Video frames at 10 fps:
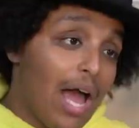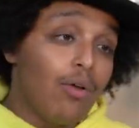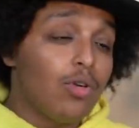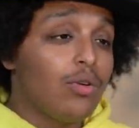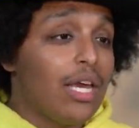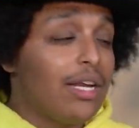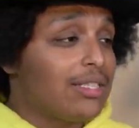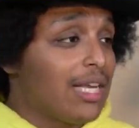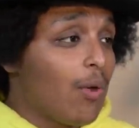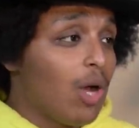I don't know
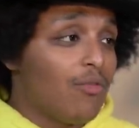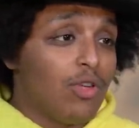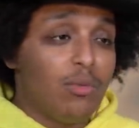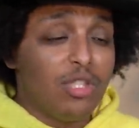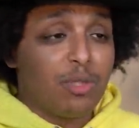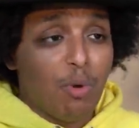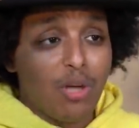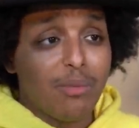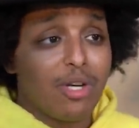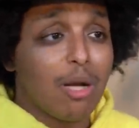NADEXE that well. I've only really
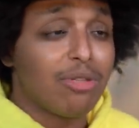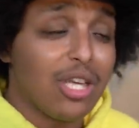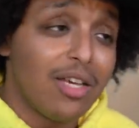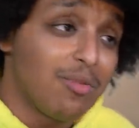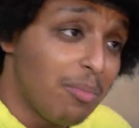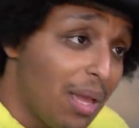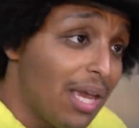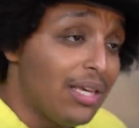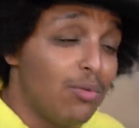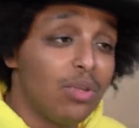spoken to him a couple times, but
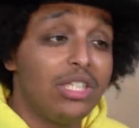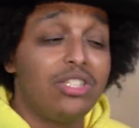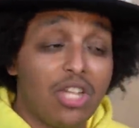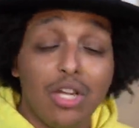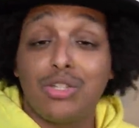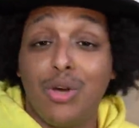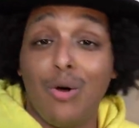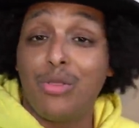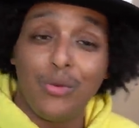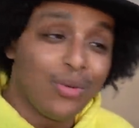man, he really does
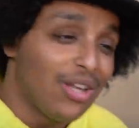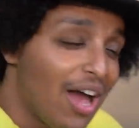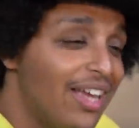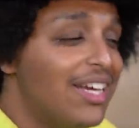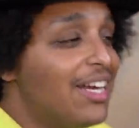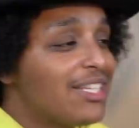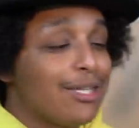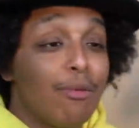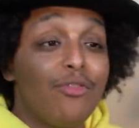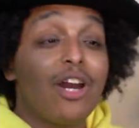go through a lot.
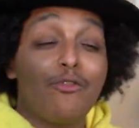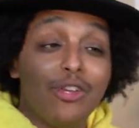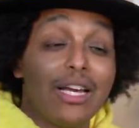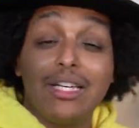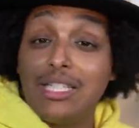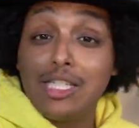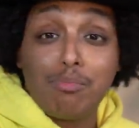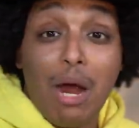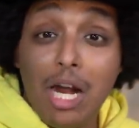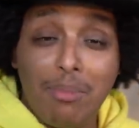Some of it I feel like is
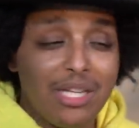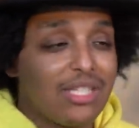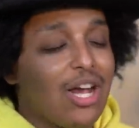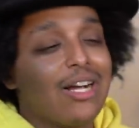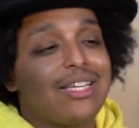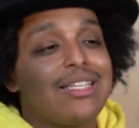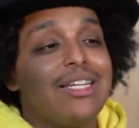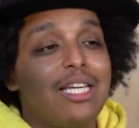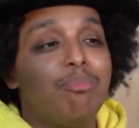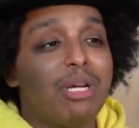inspired by the
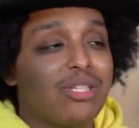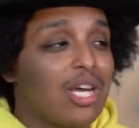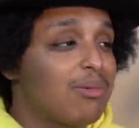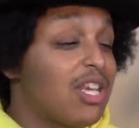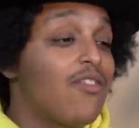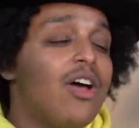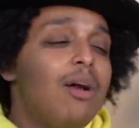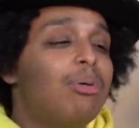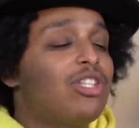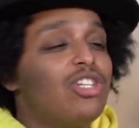toxicity he brings on
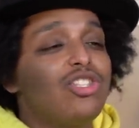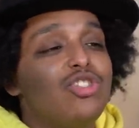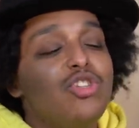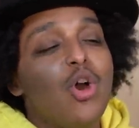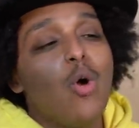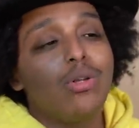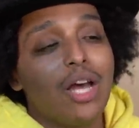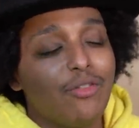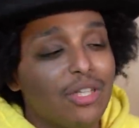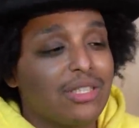himself, but there's no
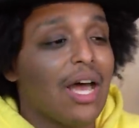level of